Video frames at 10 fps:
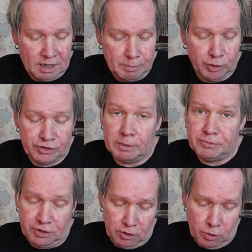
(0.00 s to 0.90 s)
I'm always
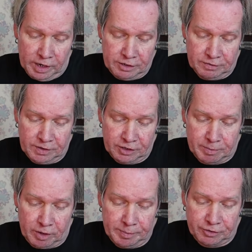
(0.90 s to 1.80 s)
open to new ways of
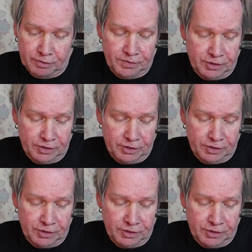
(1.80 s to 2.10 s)
experiments on